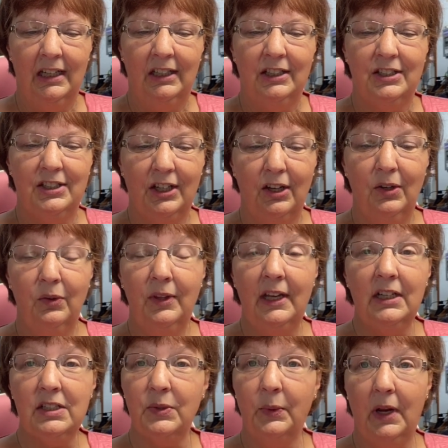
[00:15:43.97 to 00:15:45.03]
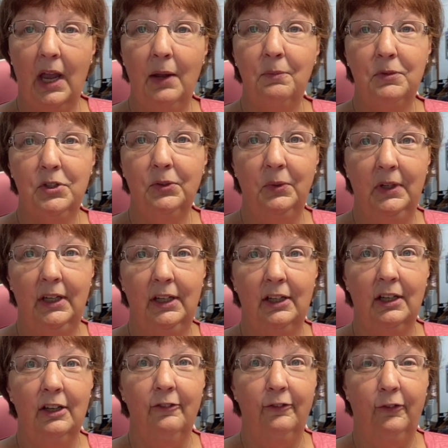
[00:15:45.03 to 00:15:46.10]
So that's what I'm doing
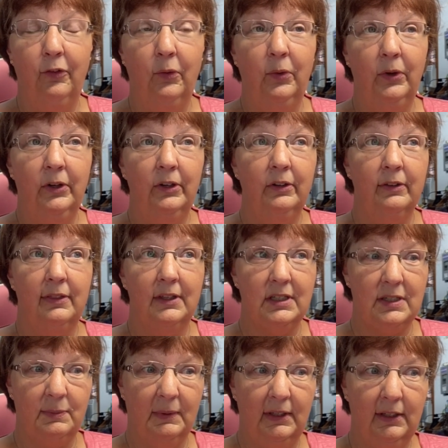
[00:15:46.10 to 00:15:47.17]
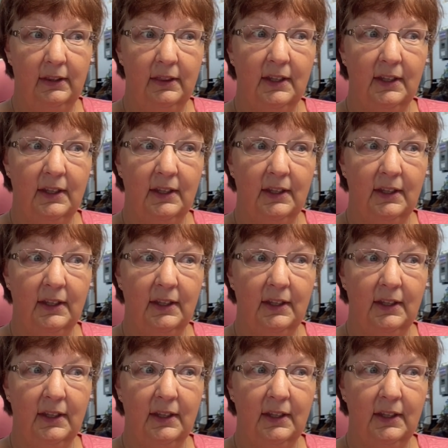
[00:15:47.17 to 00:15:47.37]
for this month.